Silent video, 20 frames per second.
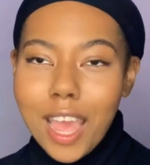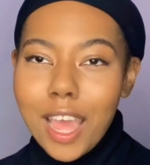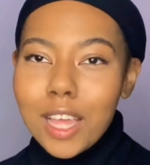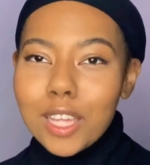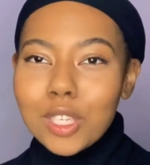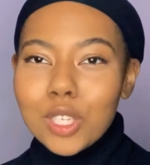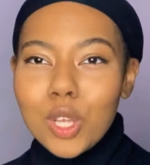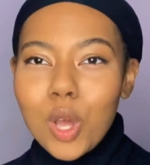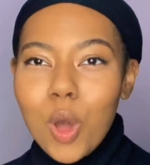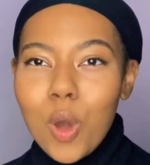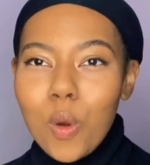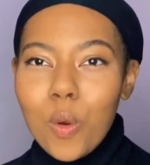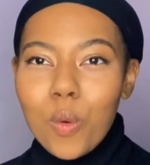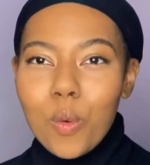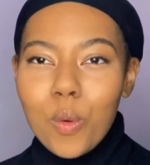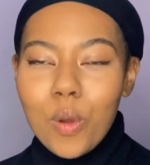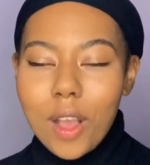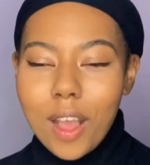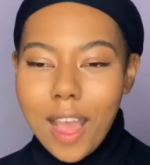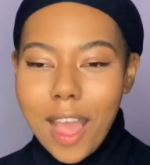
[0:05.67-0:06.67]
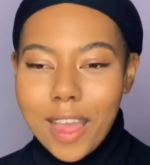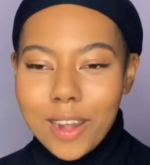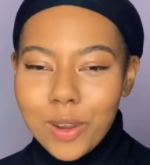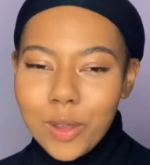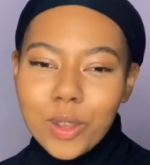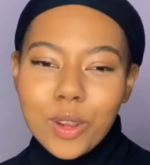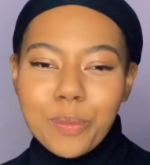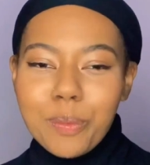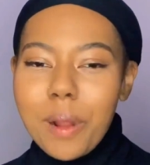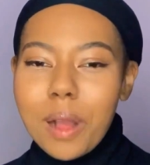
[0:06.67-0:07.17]
So I know
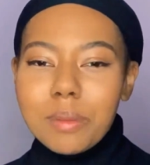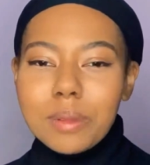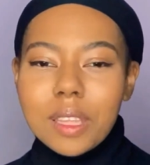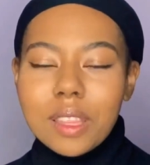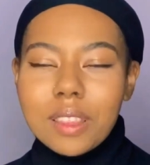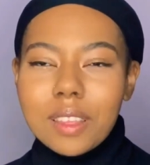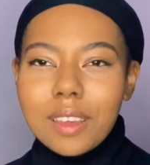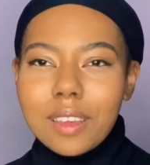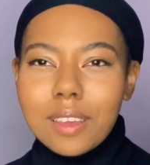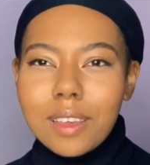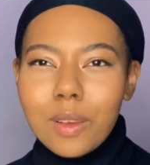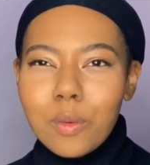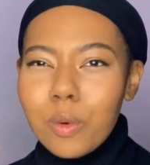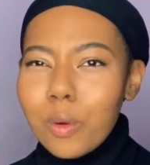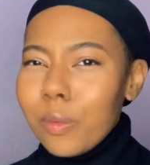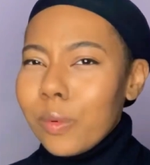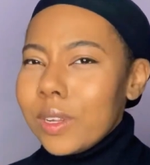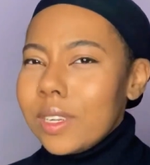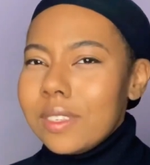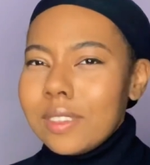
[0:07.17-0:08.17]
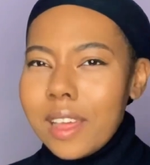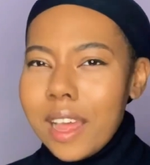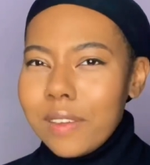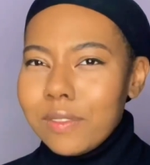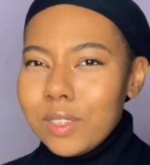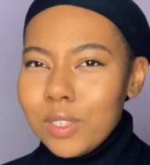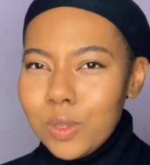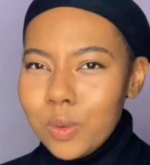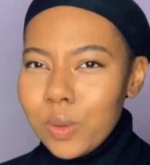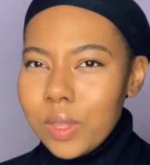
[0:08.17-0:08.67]
you're probably thinking, well, what does that have
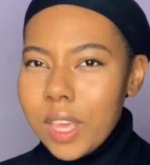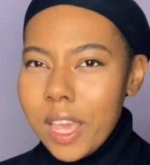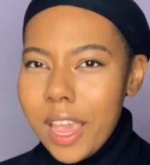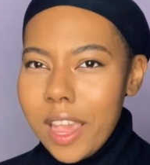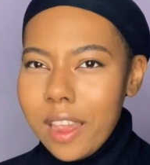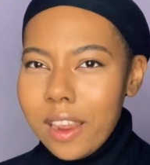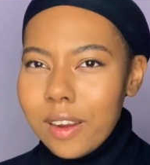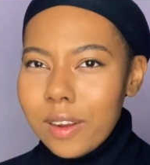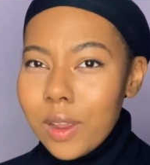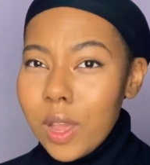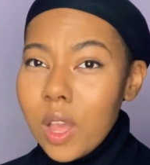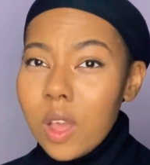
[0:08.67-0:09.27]
to do with hair?